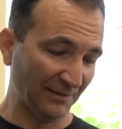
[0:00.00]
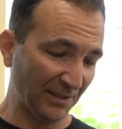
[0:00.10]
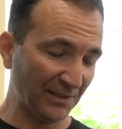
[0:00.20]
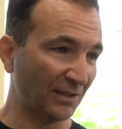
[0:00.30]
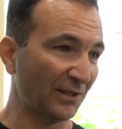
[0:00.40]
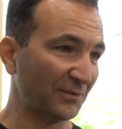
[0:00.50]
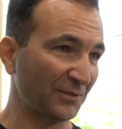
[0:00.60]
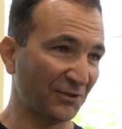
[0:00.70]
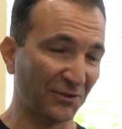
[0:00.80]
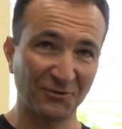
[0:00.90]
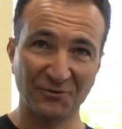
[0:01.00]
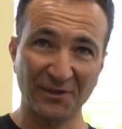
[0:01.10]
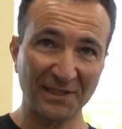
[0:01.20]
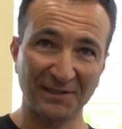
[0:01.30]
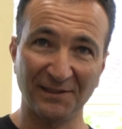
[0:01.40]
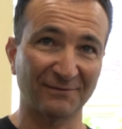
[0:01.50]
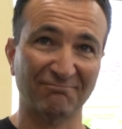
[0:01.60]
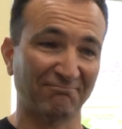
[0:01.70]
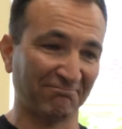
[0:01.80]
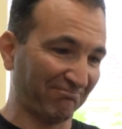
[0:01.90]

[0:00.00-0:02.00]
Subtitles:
These guys were just dressed in